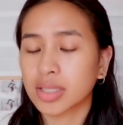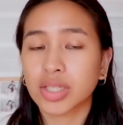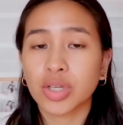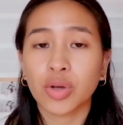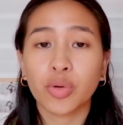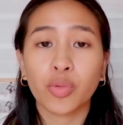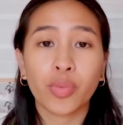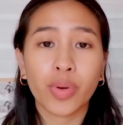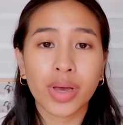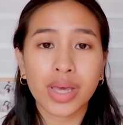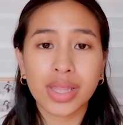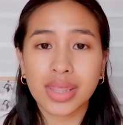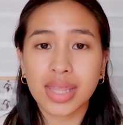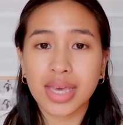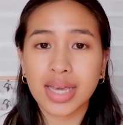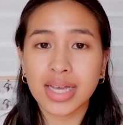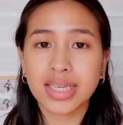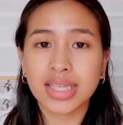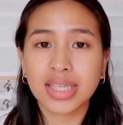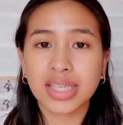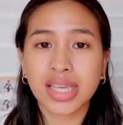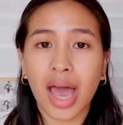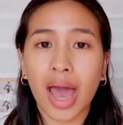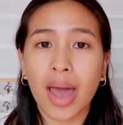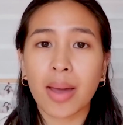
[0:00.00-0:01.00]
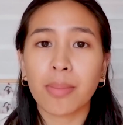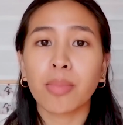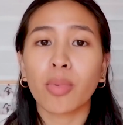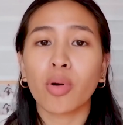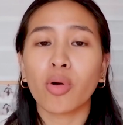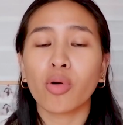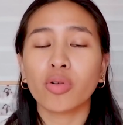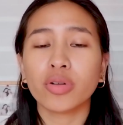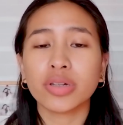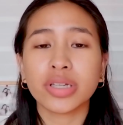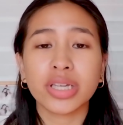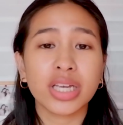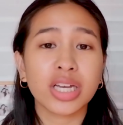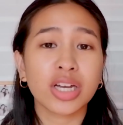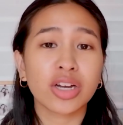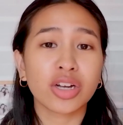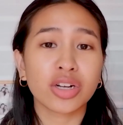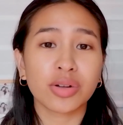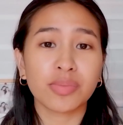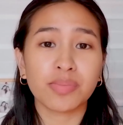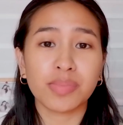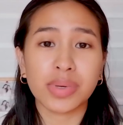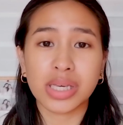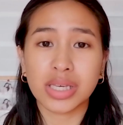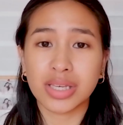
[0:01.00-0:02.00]
So with this, I'm only
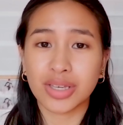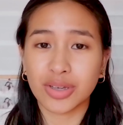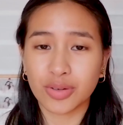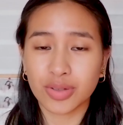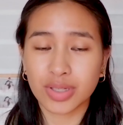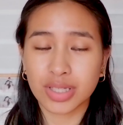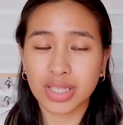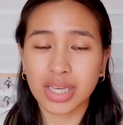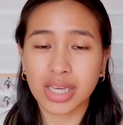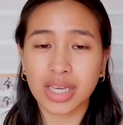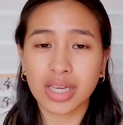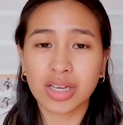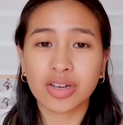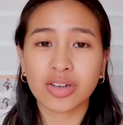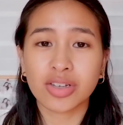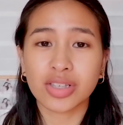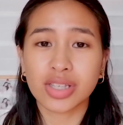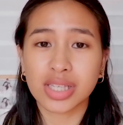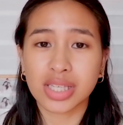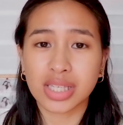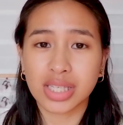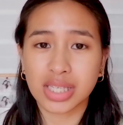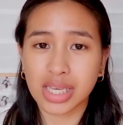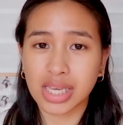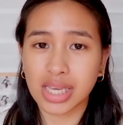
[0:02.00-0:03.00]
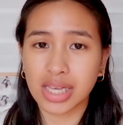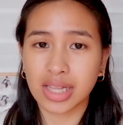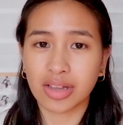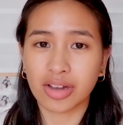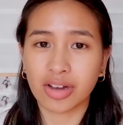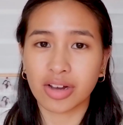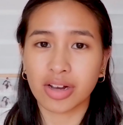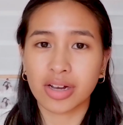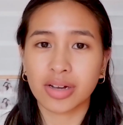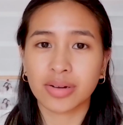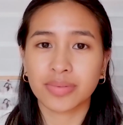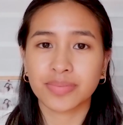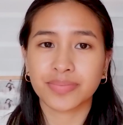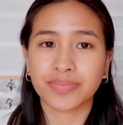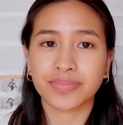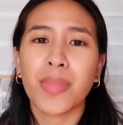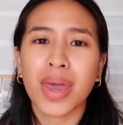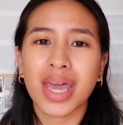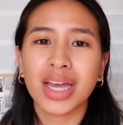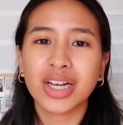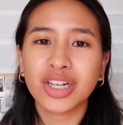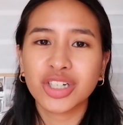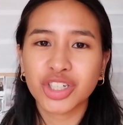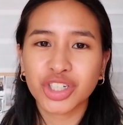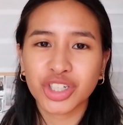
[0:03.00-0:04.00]
gonna be using concealer.
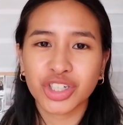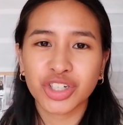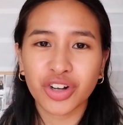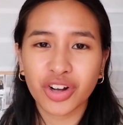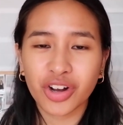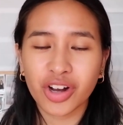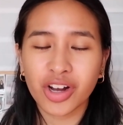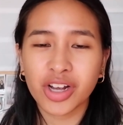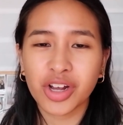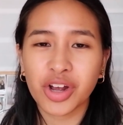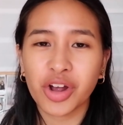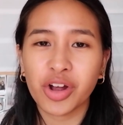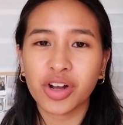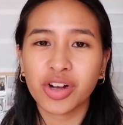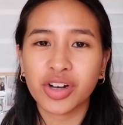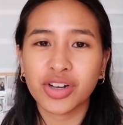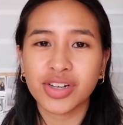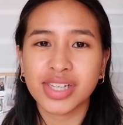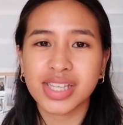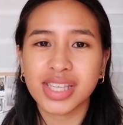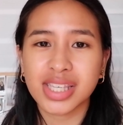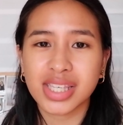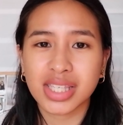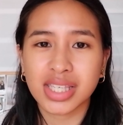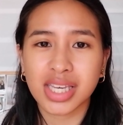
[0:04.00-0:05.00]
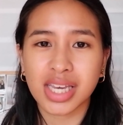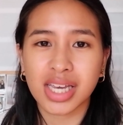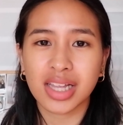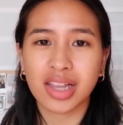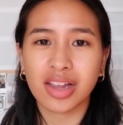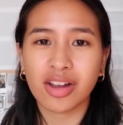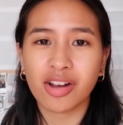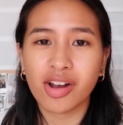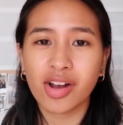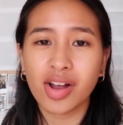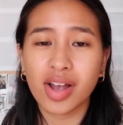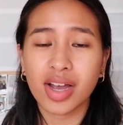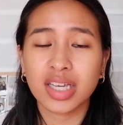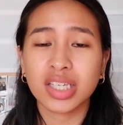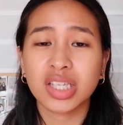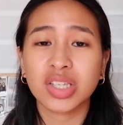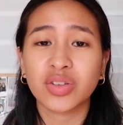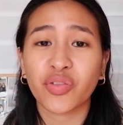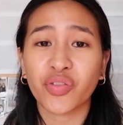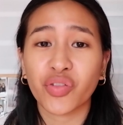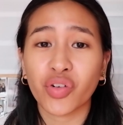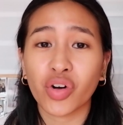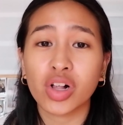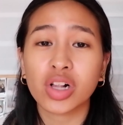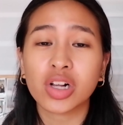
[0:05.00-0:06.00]
Make sure your concealer is
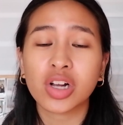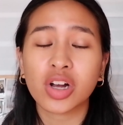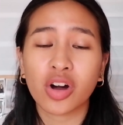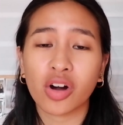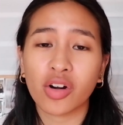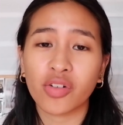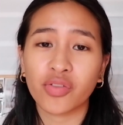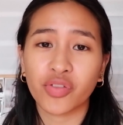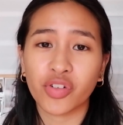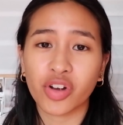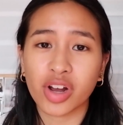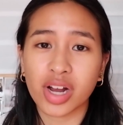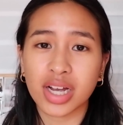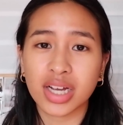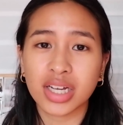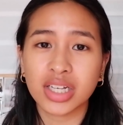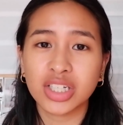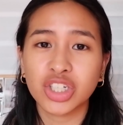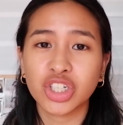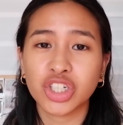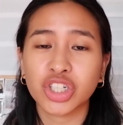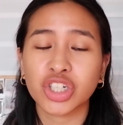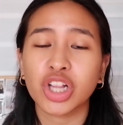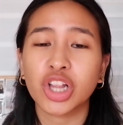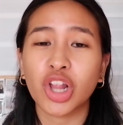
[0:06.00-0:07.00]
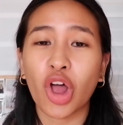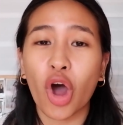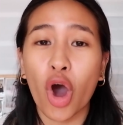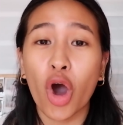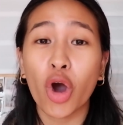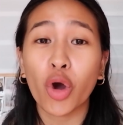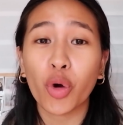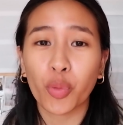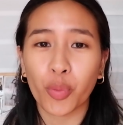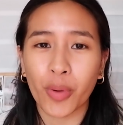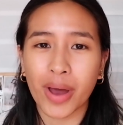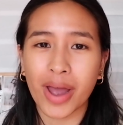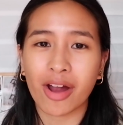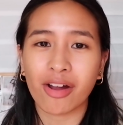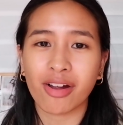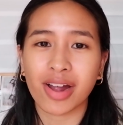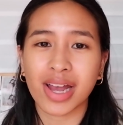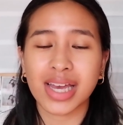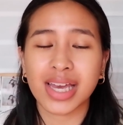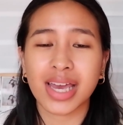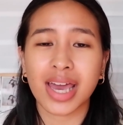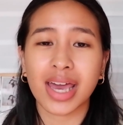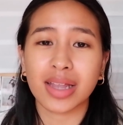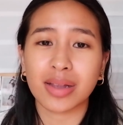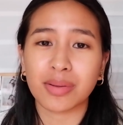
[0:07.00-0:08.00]
full coverage, long
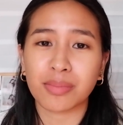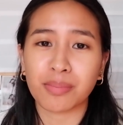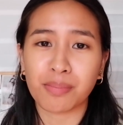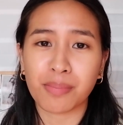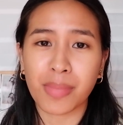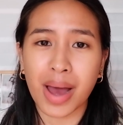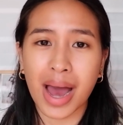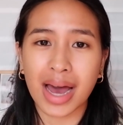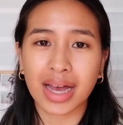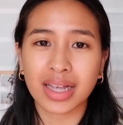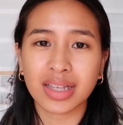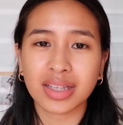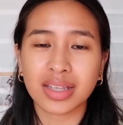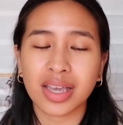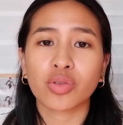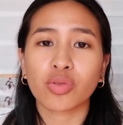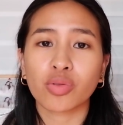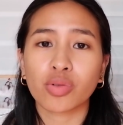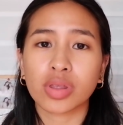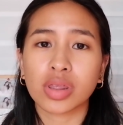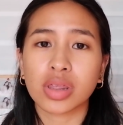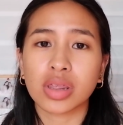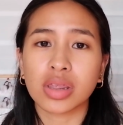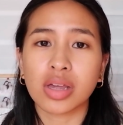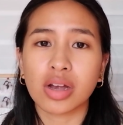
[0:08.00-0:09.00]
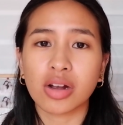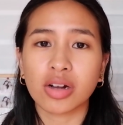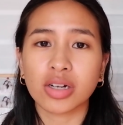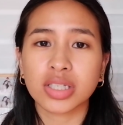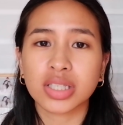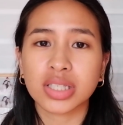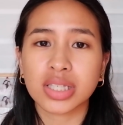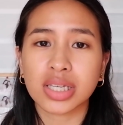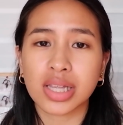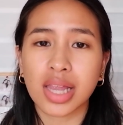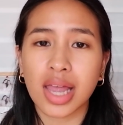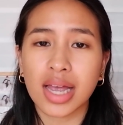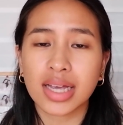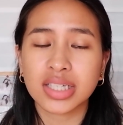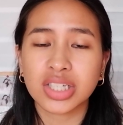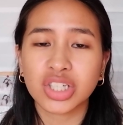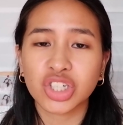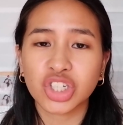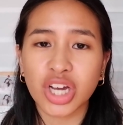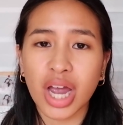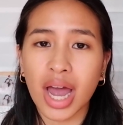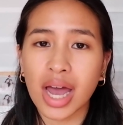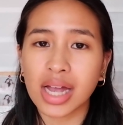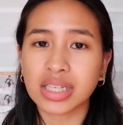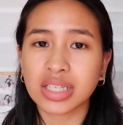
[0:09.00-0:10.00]
wearing, and matte so there's less
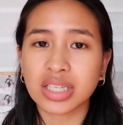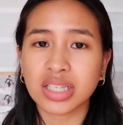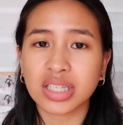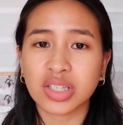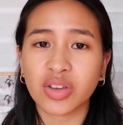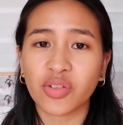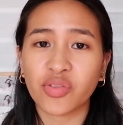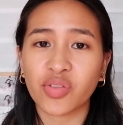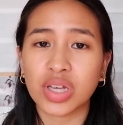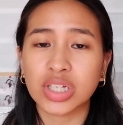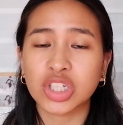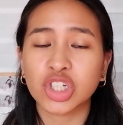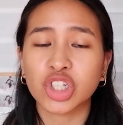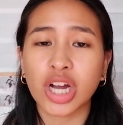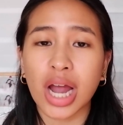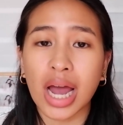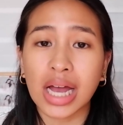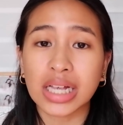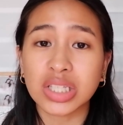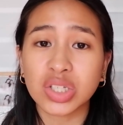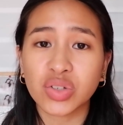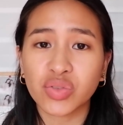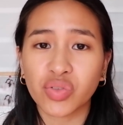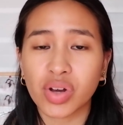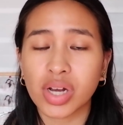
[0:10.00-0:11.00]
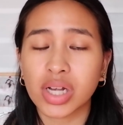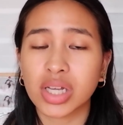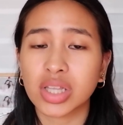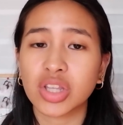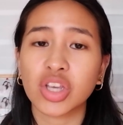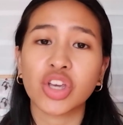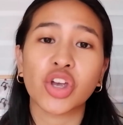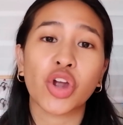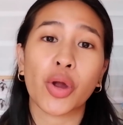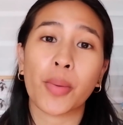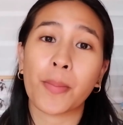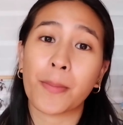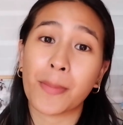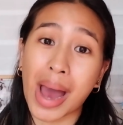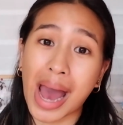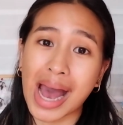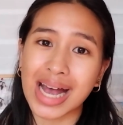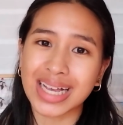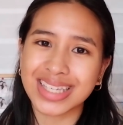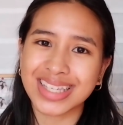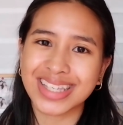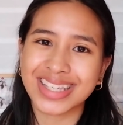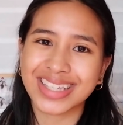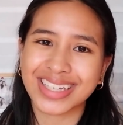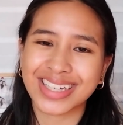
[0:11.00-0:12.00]
chances of it transferring to your
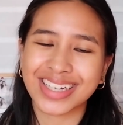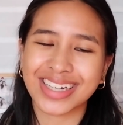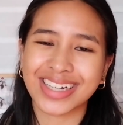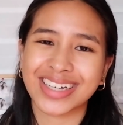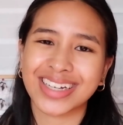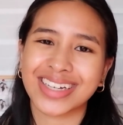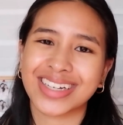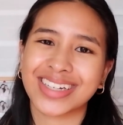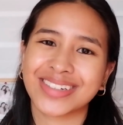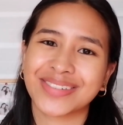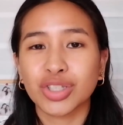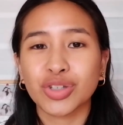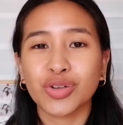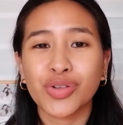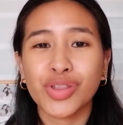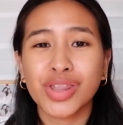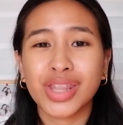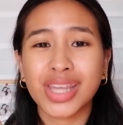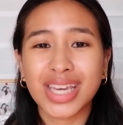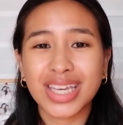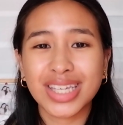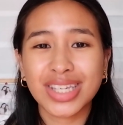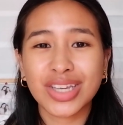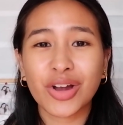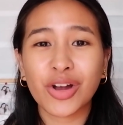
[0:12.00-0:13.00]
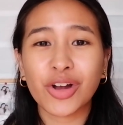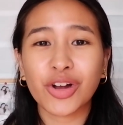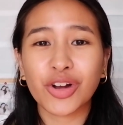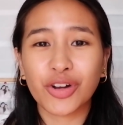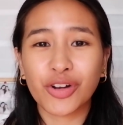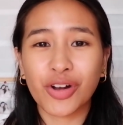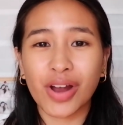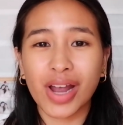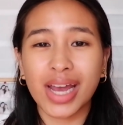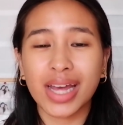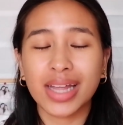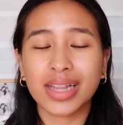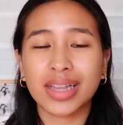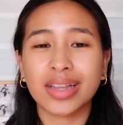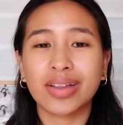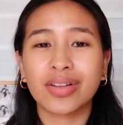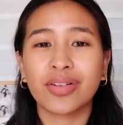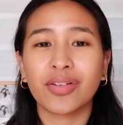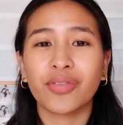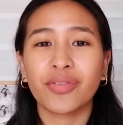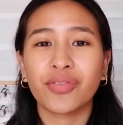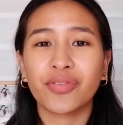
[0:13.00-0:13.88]
mask. So these are great